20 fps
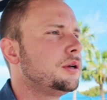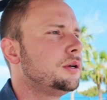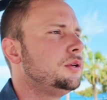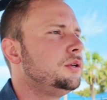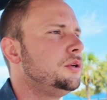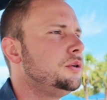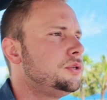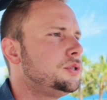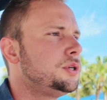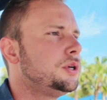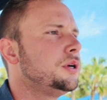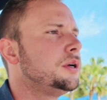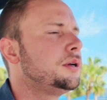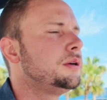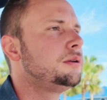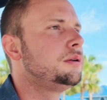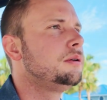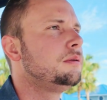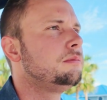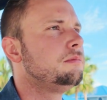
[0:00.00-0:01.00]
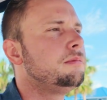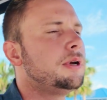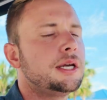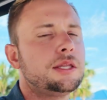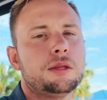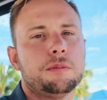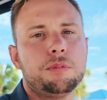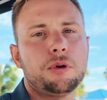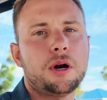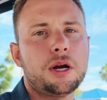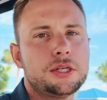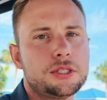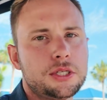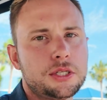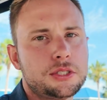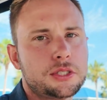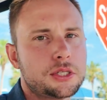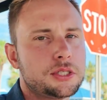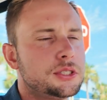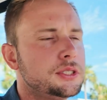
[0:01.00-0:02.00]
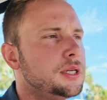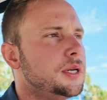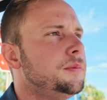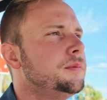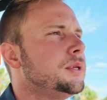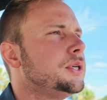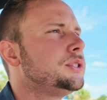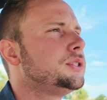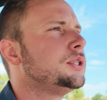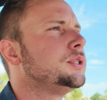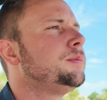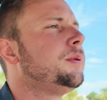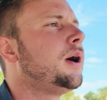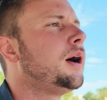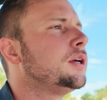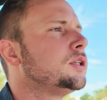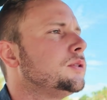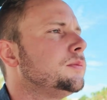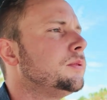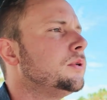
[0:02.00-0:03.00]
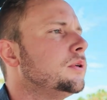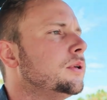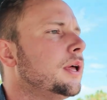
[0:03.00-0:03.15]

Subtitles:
you should make the process as seamless as possible.